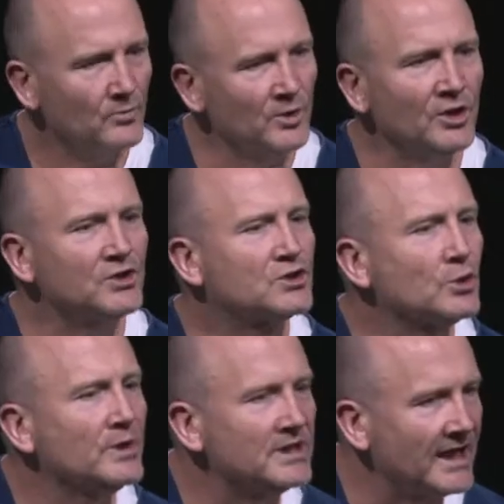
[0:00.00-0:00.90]
We're not
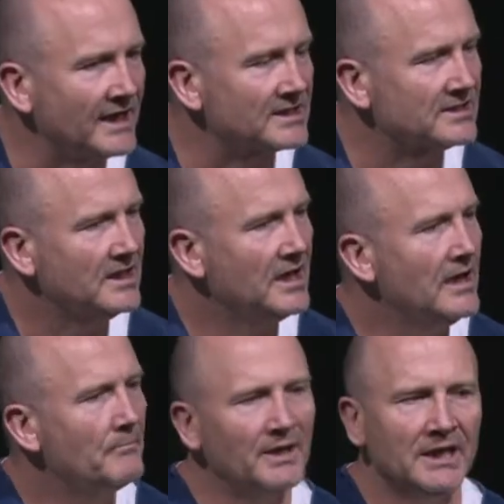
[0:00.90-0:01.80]
doing that.
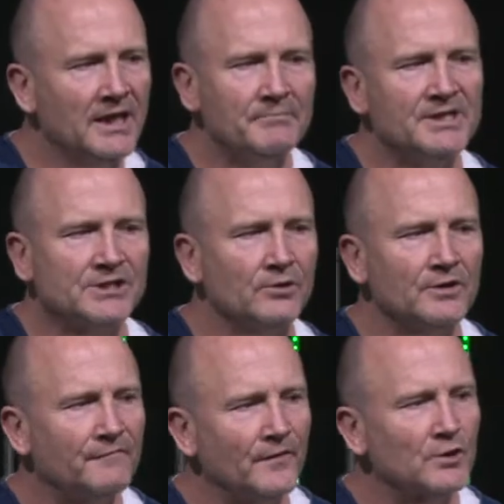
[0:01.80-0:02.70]
But let me tell
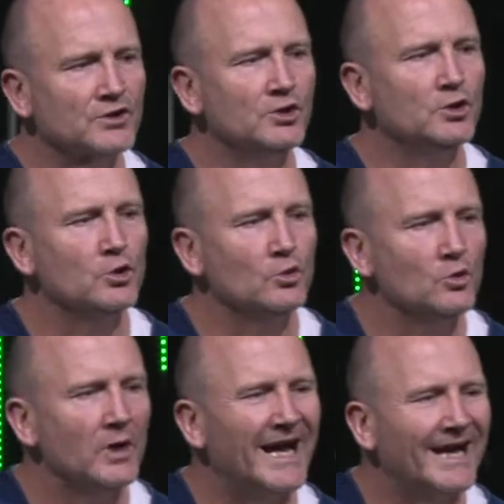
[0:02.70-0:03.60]
you, folks,
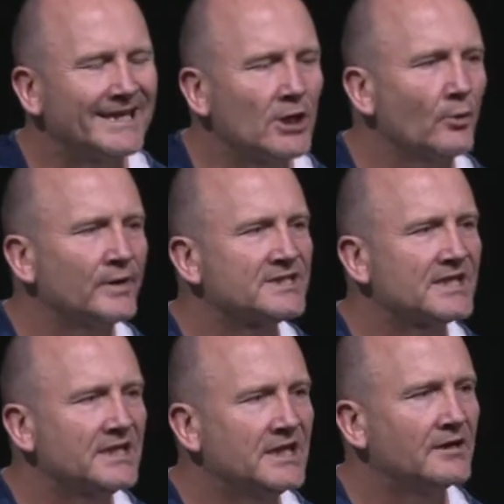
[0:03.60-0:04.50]
you are going
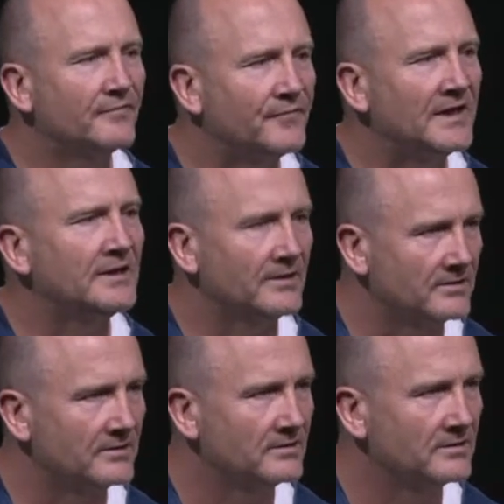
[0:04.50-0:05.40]
to get
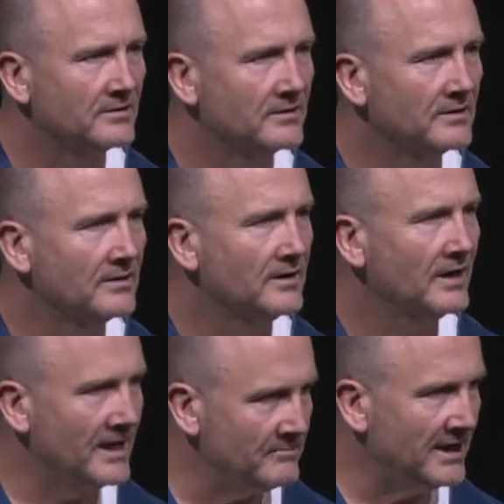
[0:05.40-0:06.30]
offended.
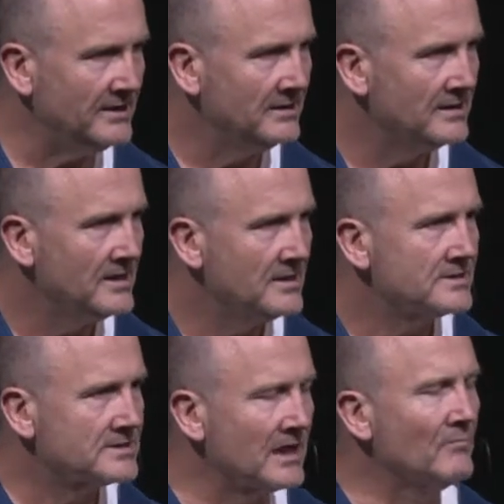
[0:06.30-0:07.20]
Amen?
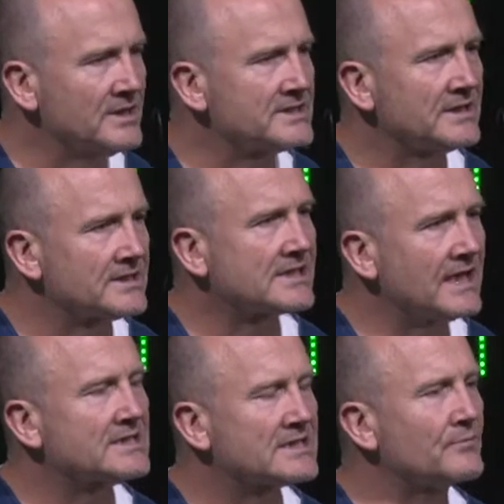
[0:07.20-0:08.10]
Someone's going to
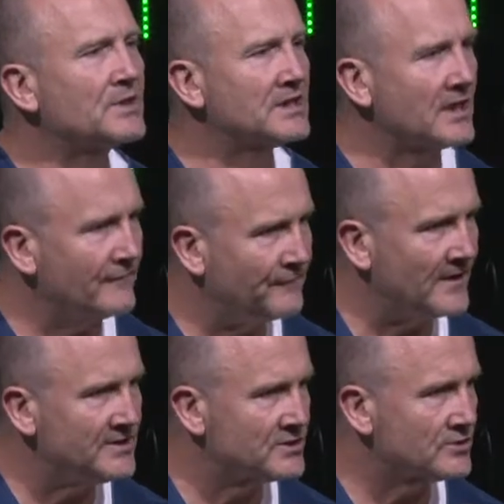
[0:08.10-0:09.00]
say something that
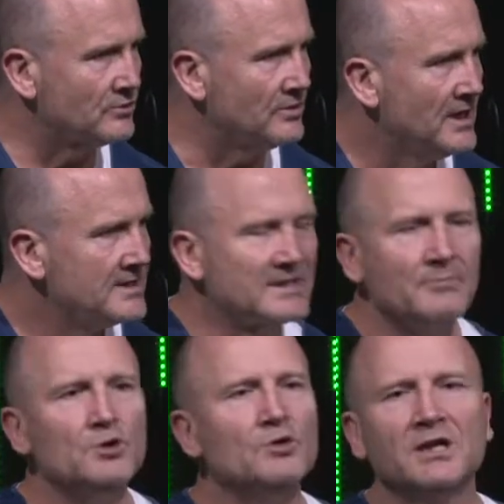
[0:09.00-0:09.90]
offends you.
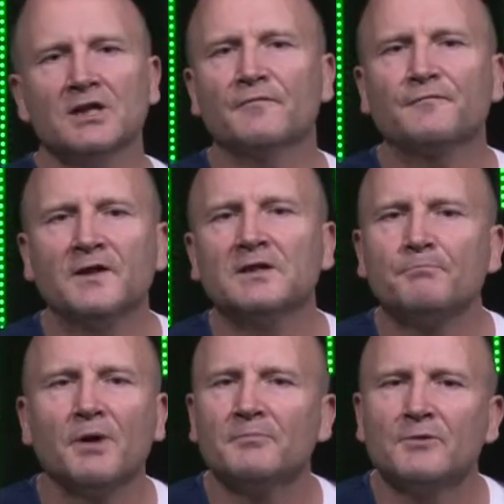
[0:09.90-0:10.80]
Some of you are getting
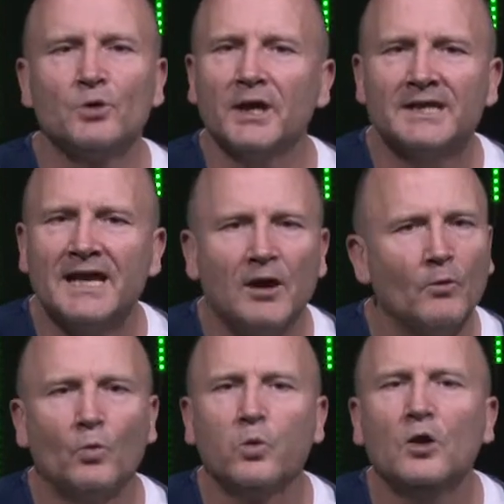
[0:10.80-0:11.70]
offended by me right
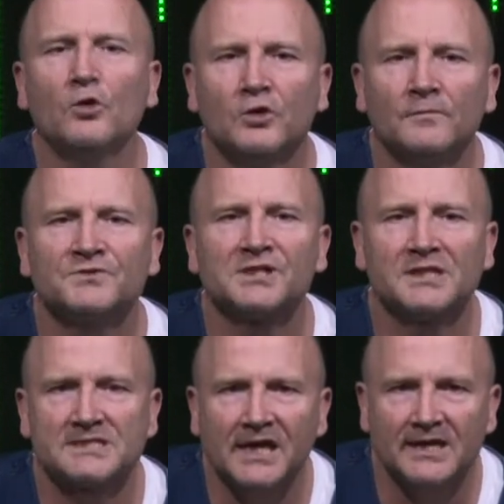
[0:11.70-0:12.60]
now. Welcome to
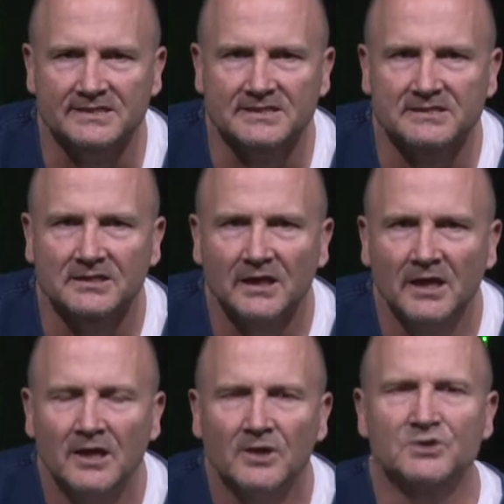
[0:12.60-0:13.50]
the test.
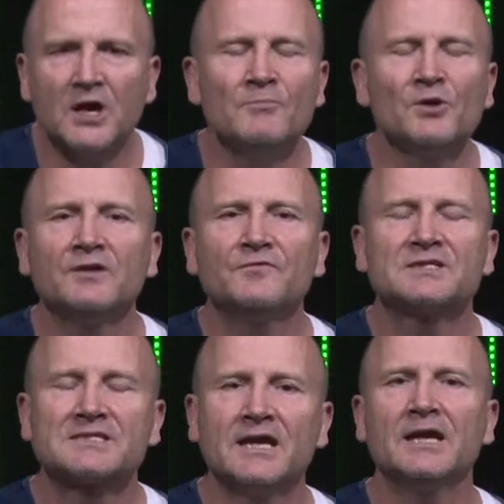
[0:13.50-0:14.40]
Because I'm not even
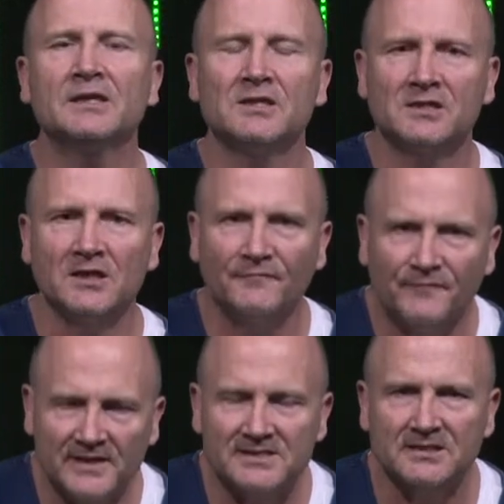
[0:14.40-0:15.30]
saying anything
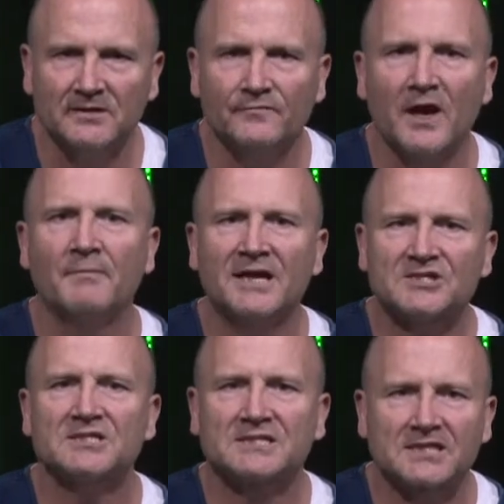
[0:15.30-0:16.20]
offensive. I'm
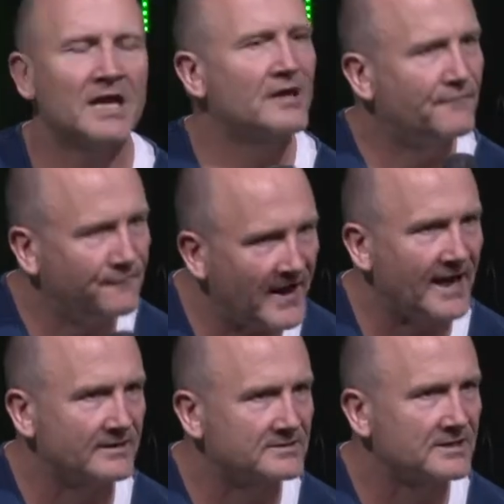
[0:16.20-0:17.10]
actually saying
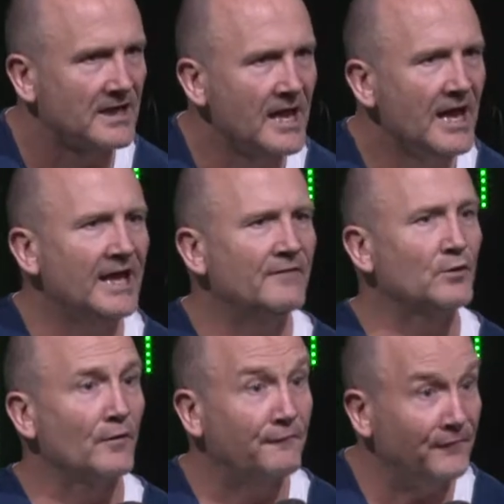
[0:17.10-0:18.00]
fact. And if
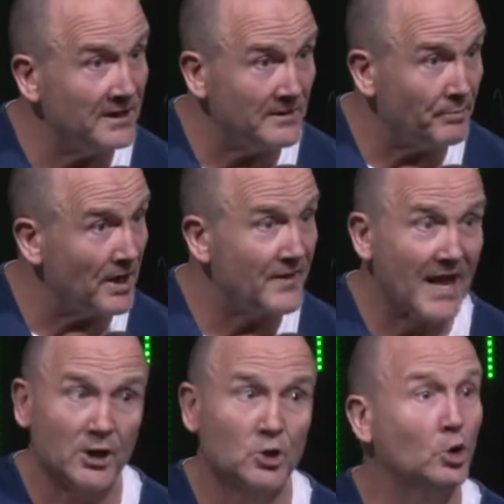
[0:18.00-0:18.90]
you're offended by
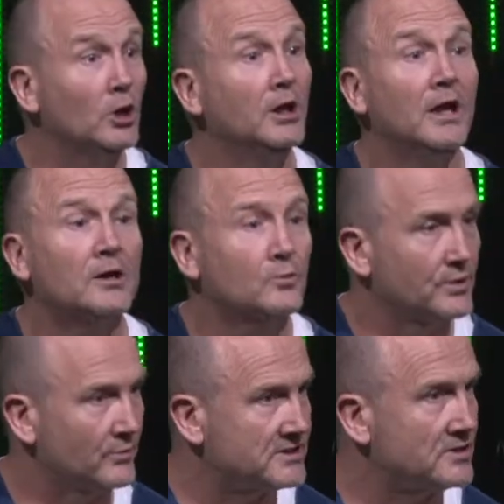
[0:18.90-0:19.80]
that, good luck with
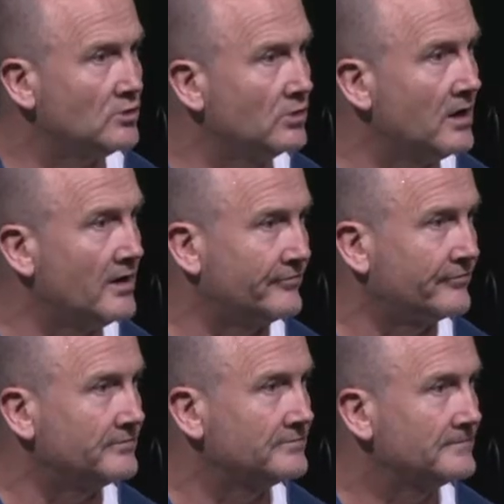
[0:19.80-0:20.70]
the rest of your
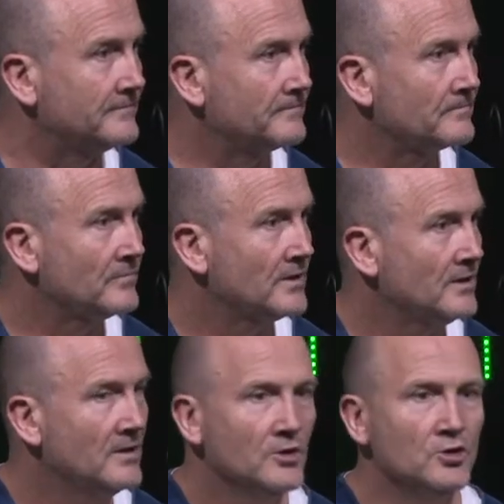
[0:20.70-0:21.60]
life.
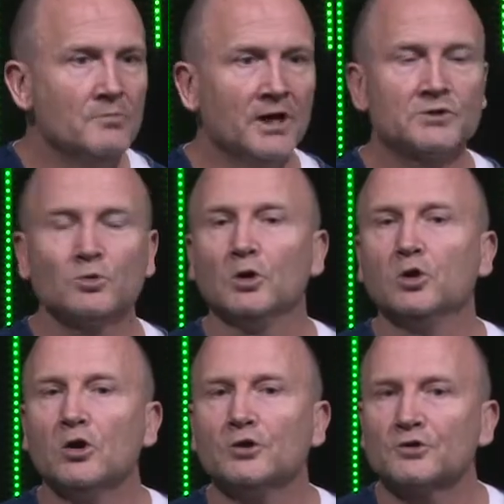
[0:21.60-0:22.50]
You might as well
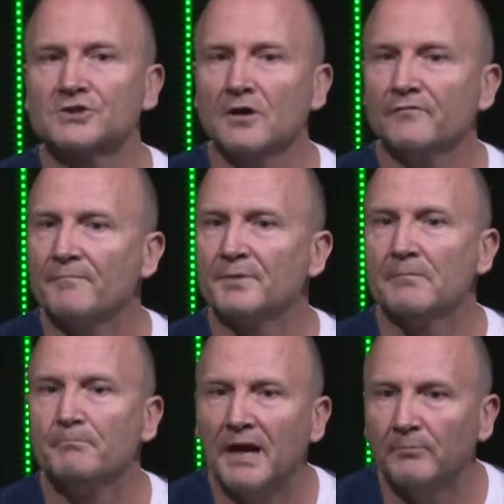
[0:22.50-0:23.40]
lock yourself up in
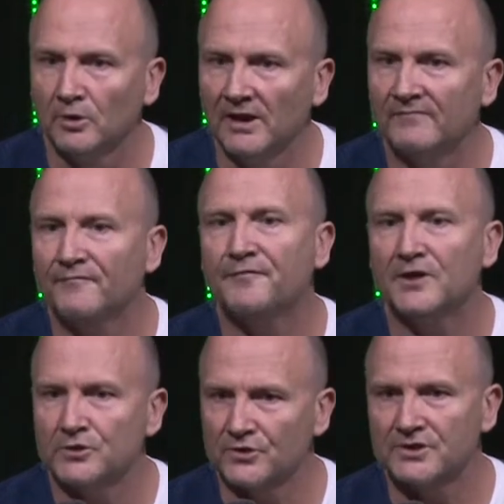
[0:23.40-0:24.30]
a bubble and
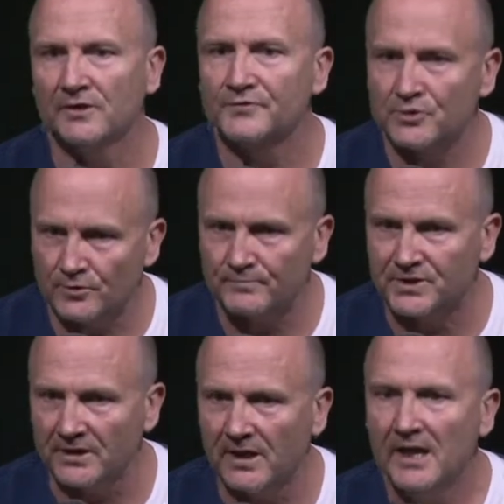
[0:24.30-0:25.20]
feed yourself
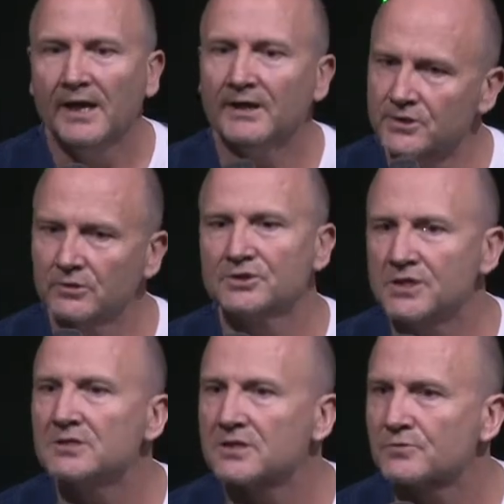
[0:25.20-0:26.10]
scripture until
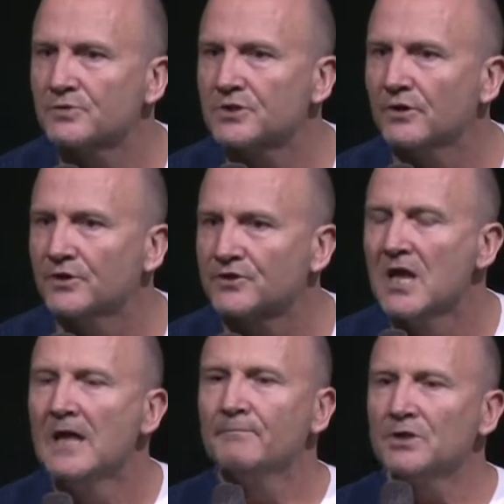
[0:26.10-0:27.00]
Jesus returns.
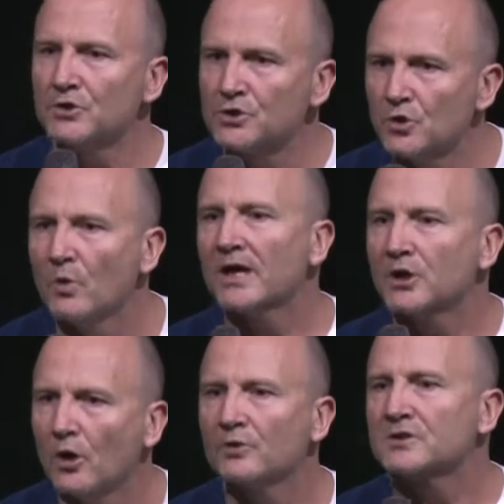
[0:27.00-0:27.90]
Because you are
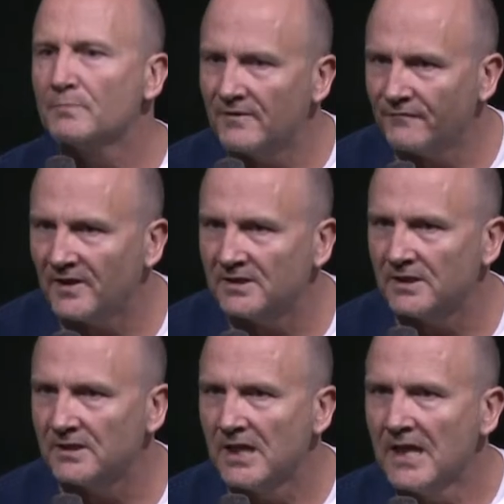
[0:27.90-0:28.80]
going to be
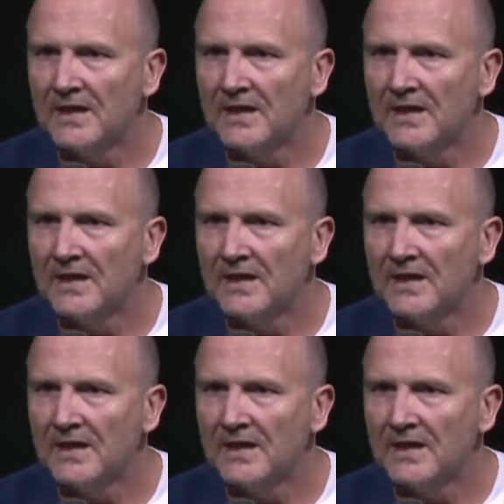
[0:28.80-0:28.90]
offended.